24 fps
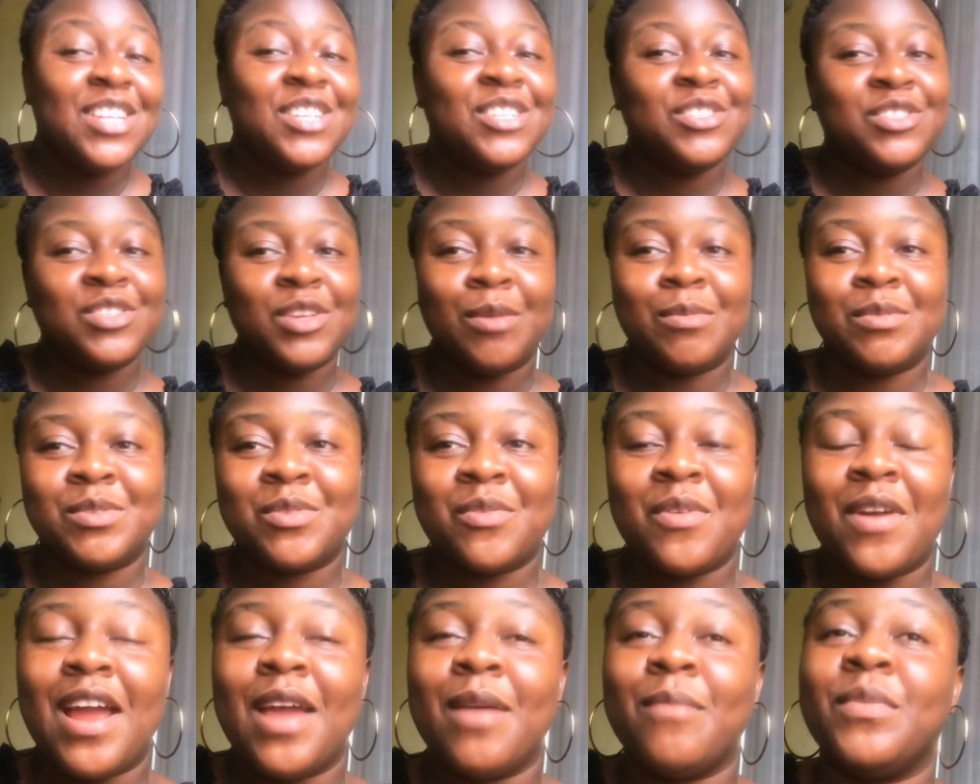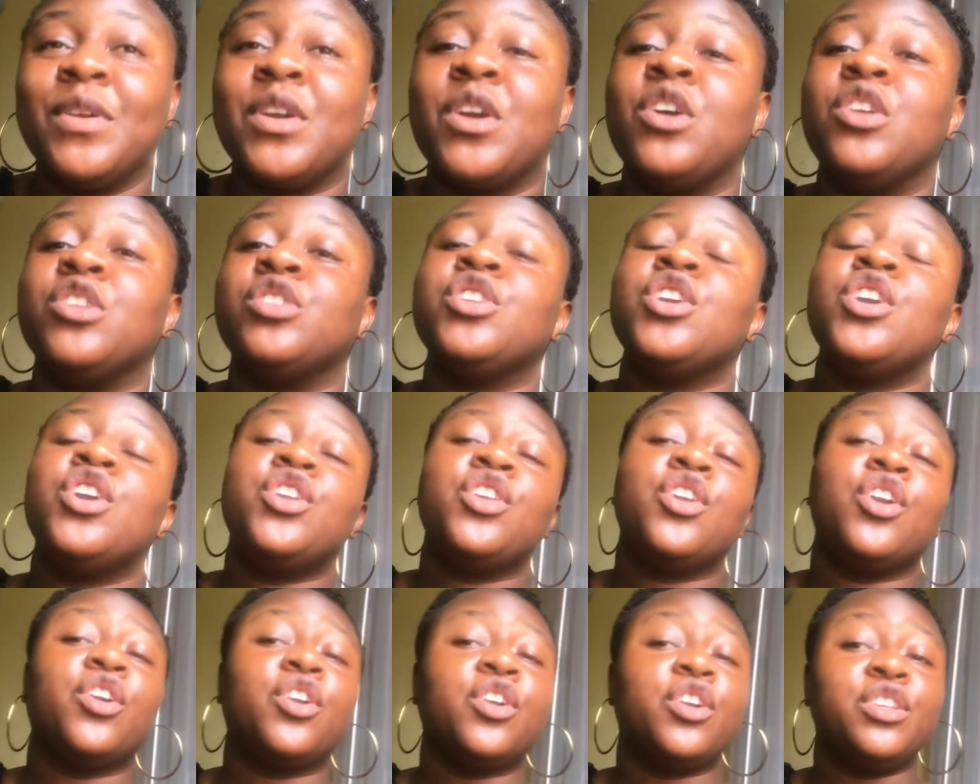Subscribe because
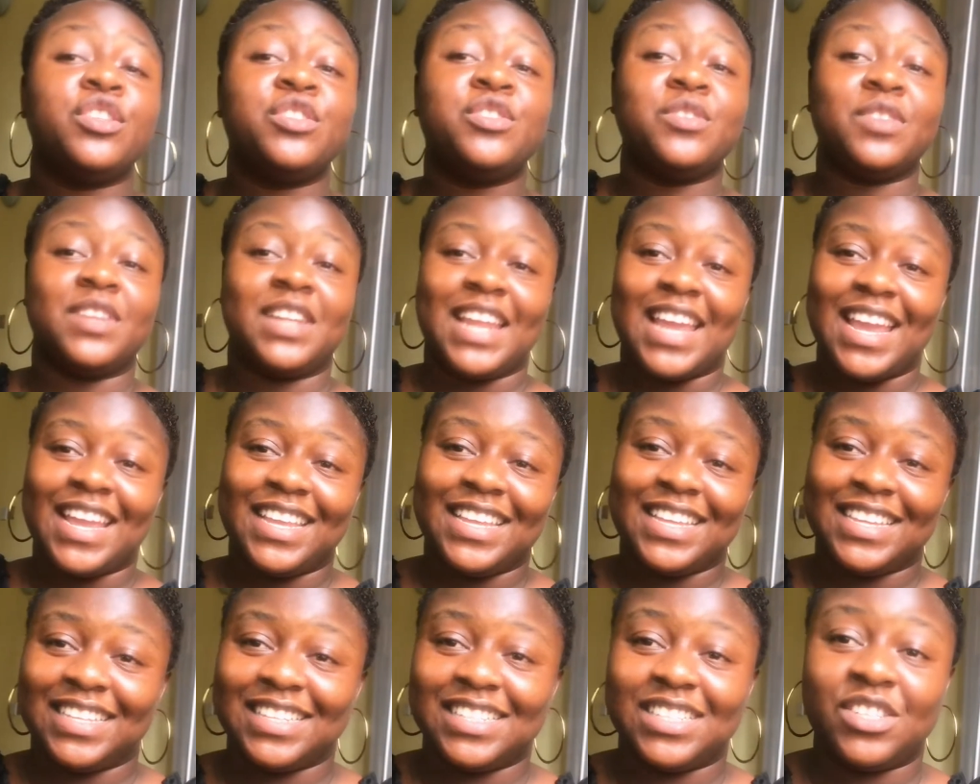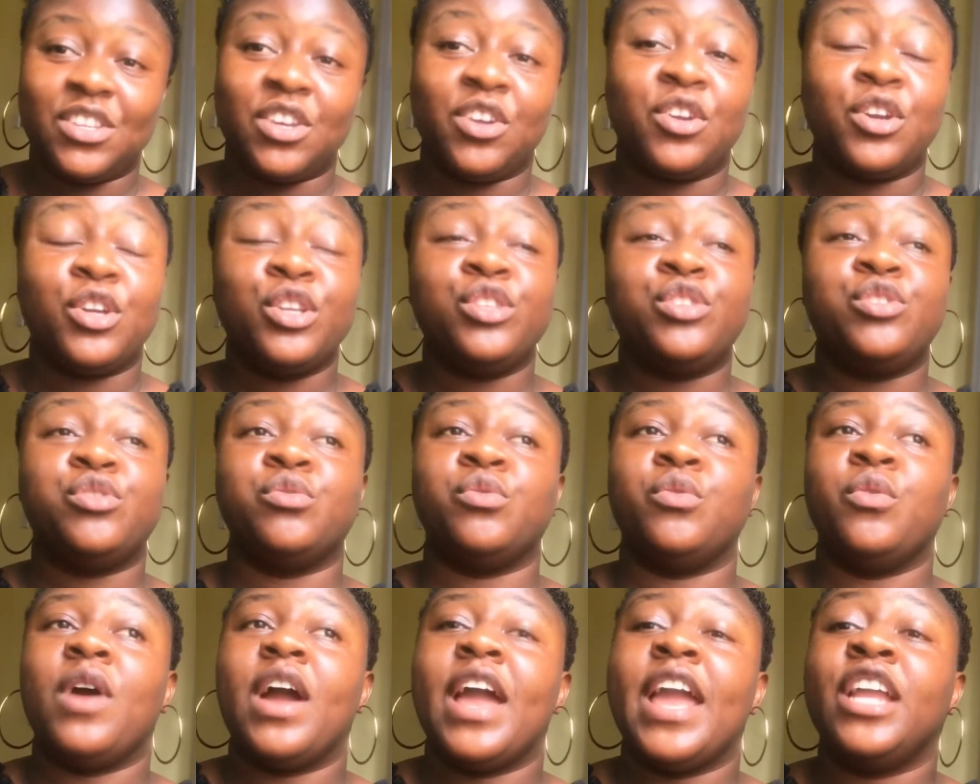you're going to like it, you're going
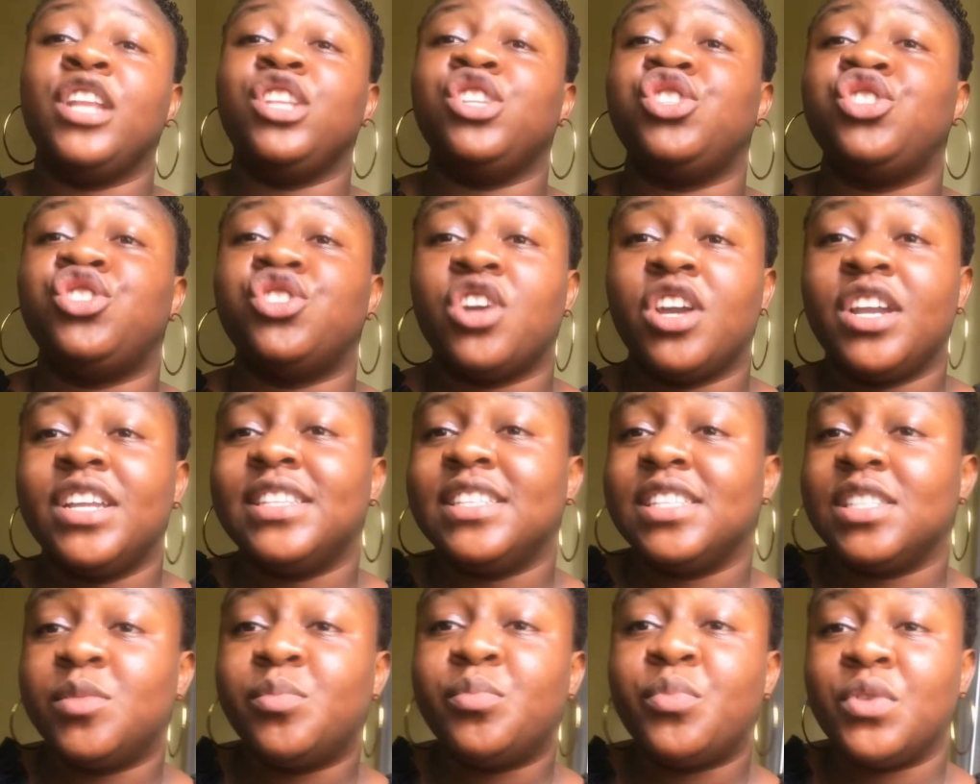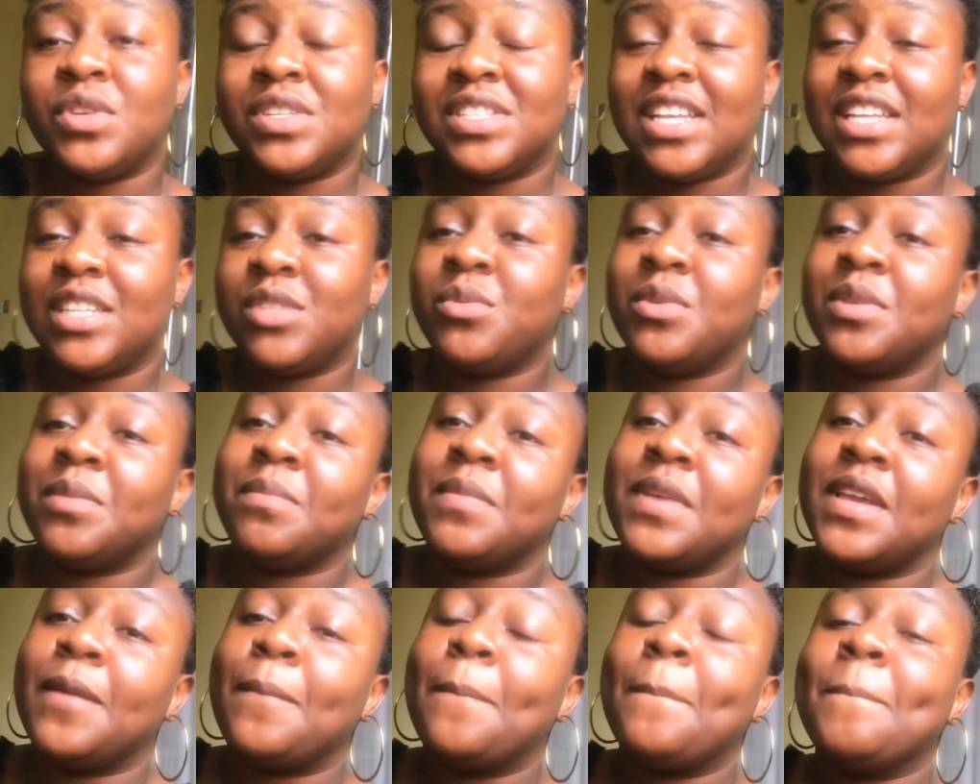to enjoy this process with
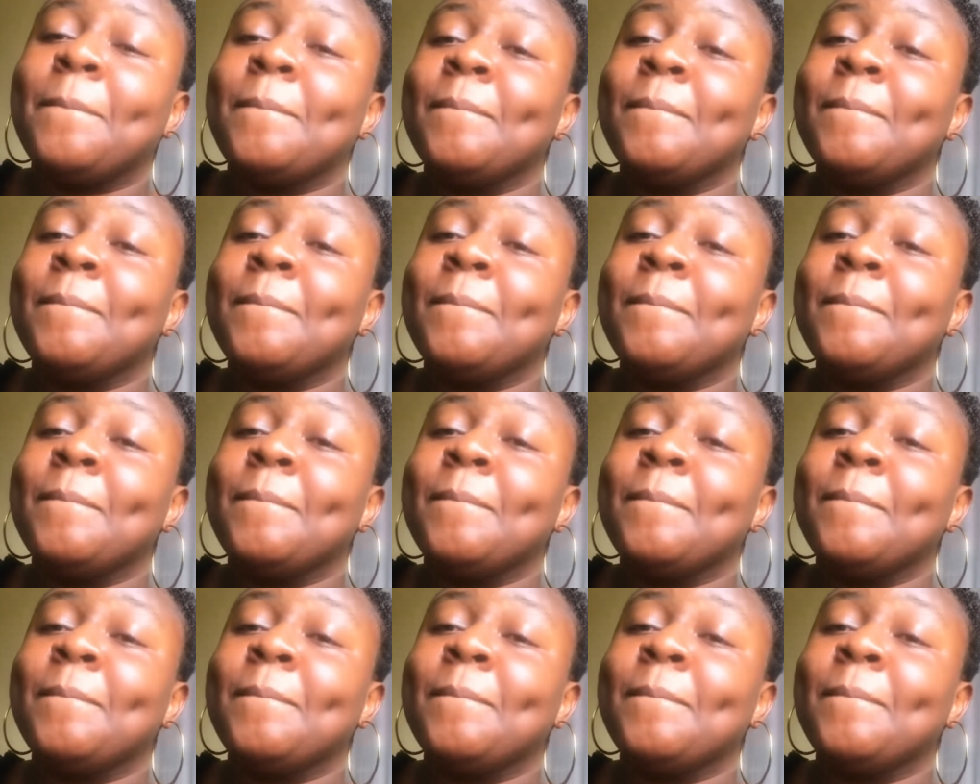me.